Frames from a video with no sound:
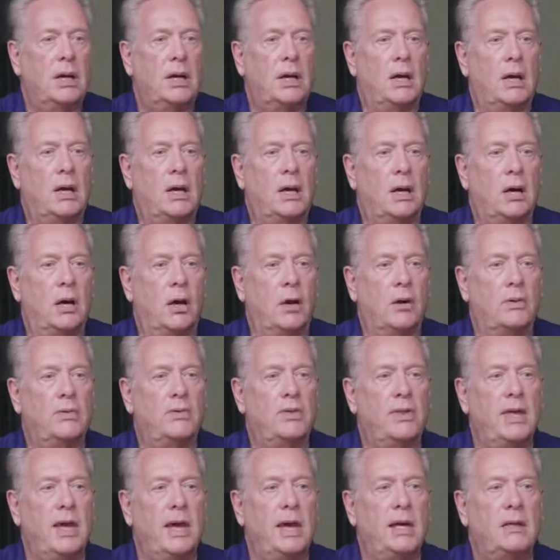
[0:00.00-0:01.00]

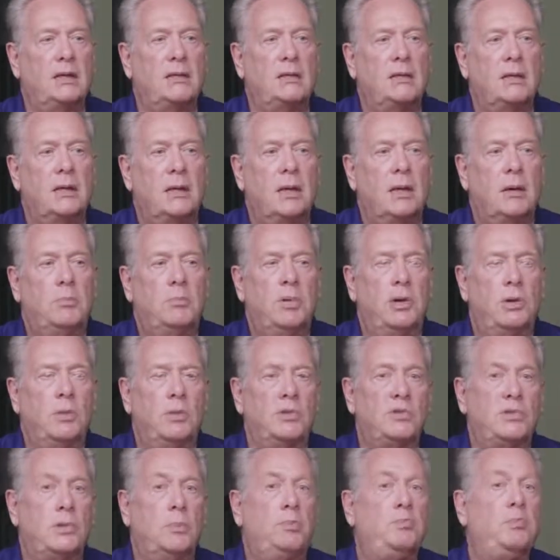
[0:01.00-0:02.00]
on that, but
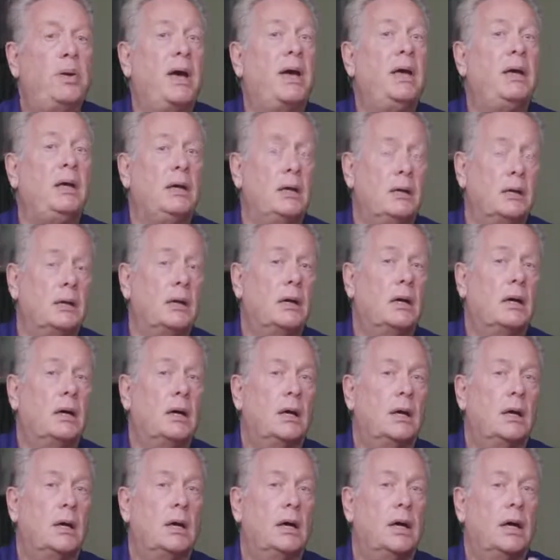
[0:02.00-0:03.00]
also paying.
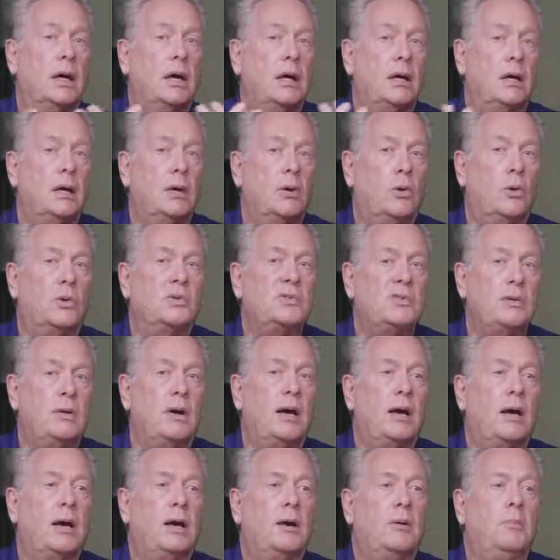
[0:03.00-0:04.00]

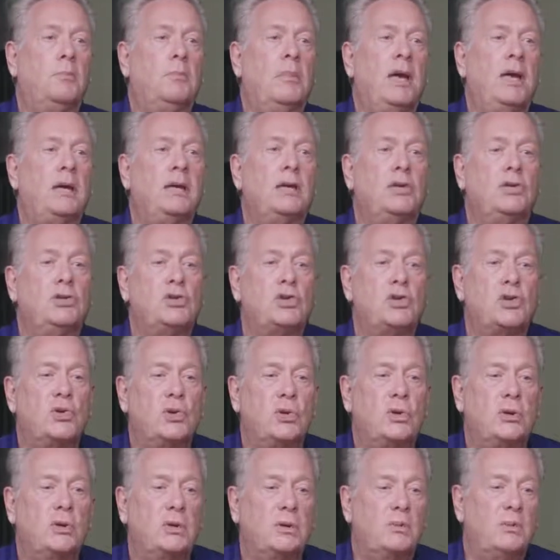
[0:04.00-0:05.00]
Also making
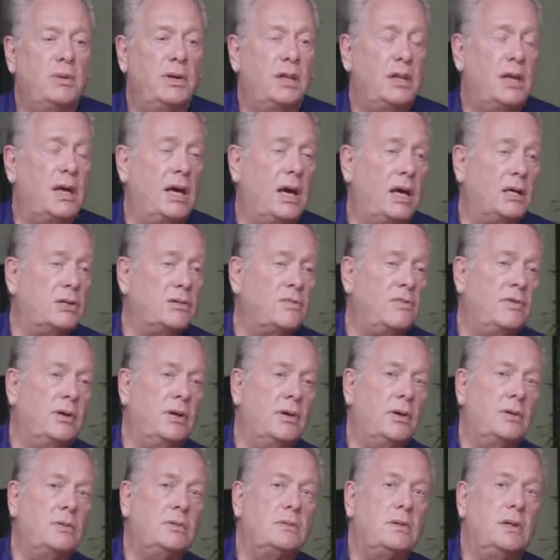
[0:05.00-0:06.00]
sure with cash
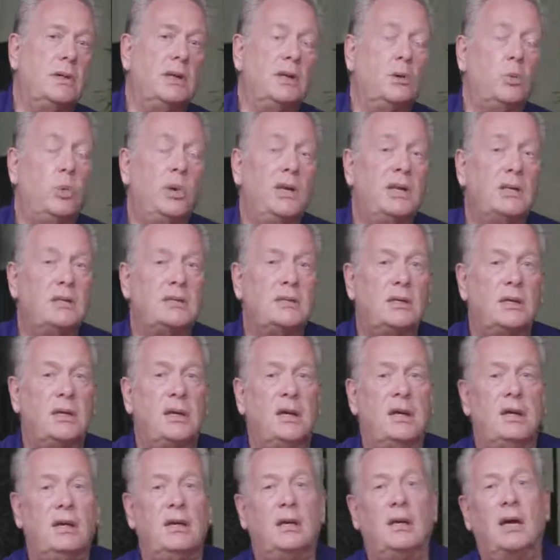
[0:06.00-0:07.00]
flows,
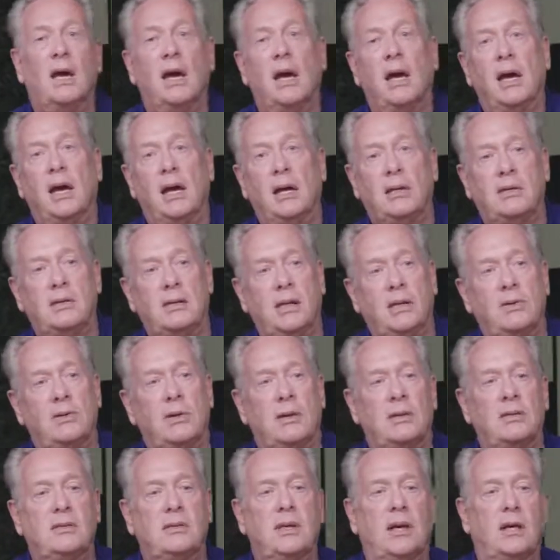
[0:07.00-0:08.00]
liquidity,
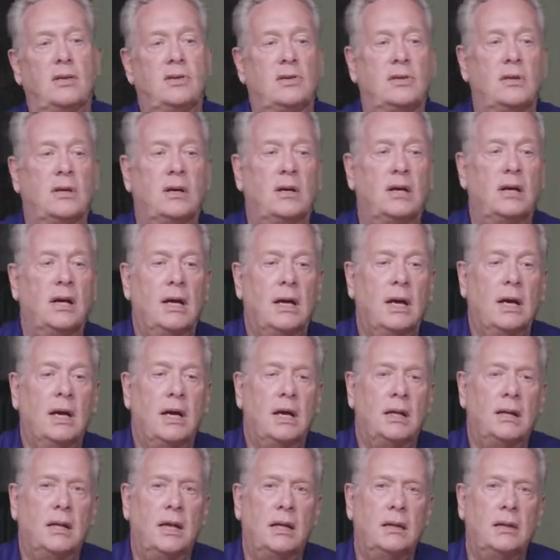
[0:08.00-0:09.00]
etc., etc.,
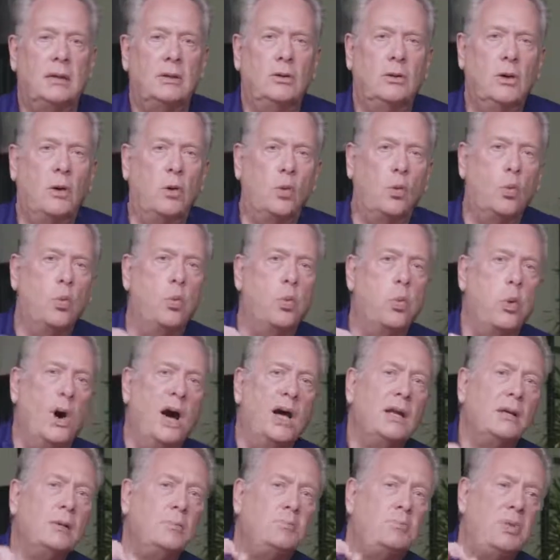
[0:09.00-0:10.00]
that not
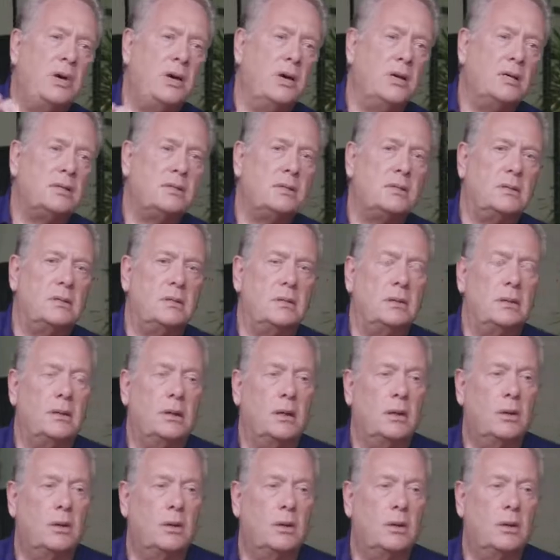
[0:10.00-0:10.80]
one person